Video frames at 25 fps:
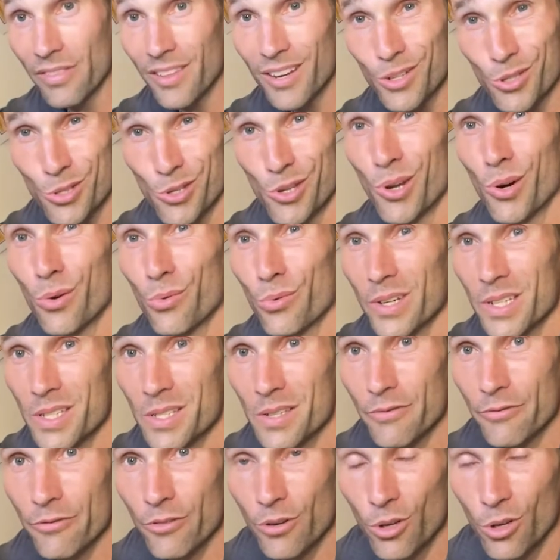there's no
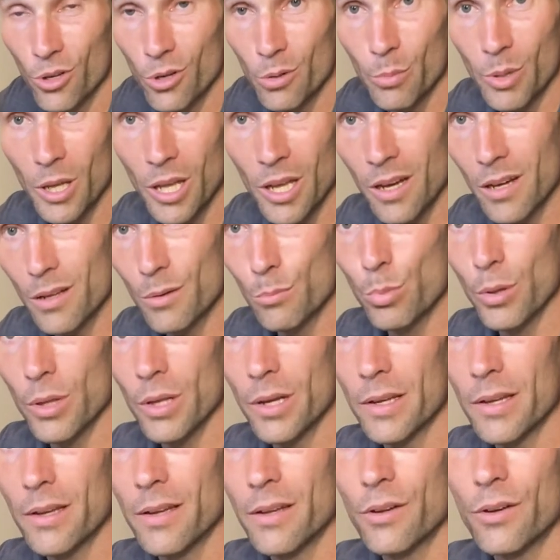reason for you to be
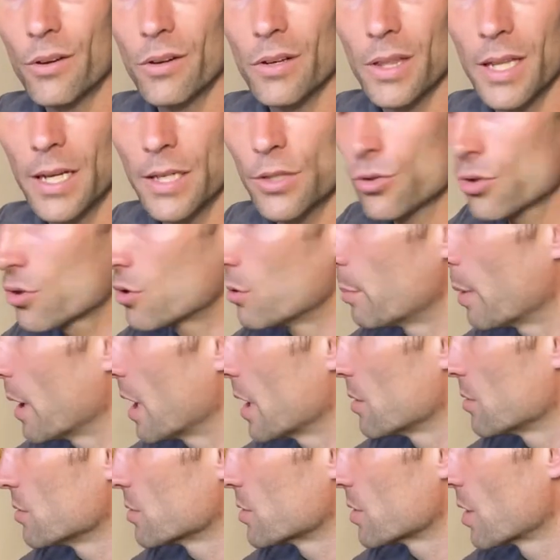unplugging your electrical
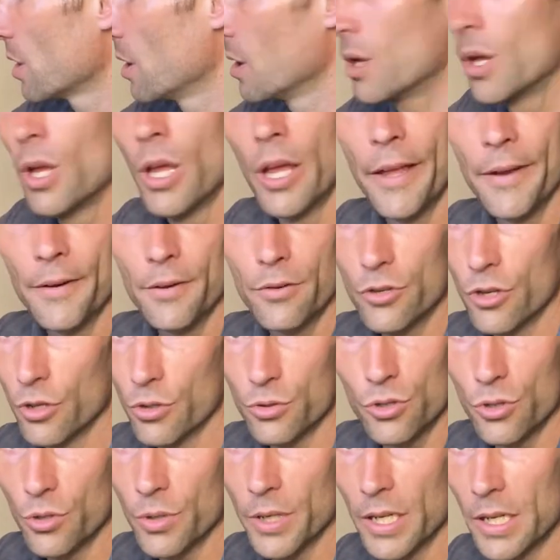panels,
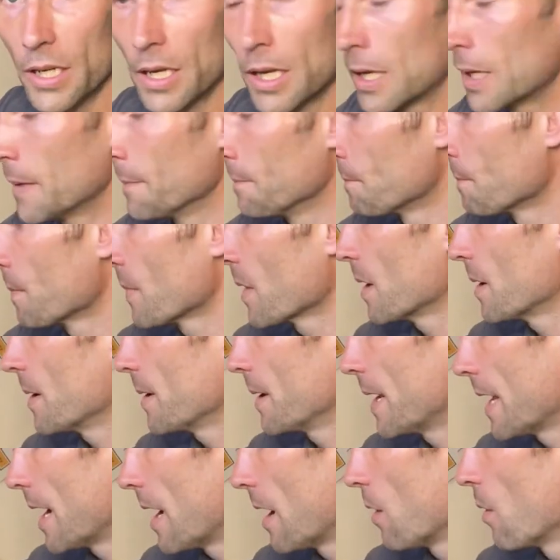don't do it.
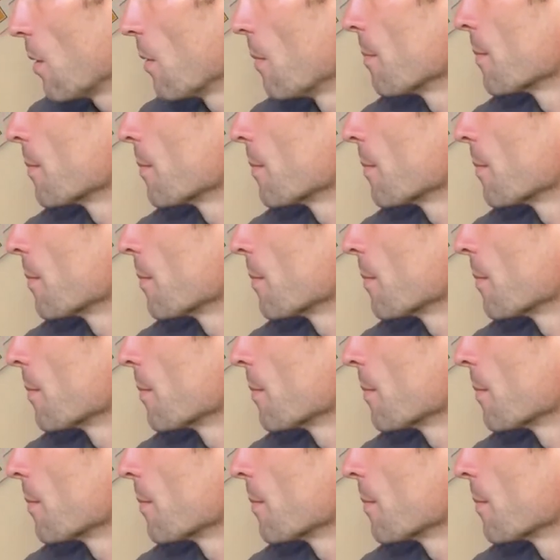Now,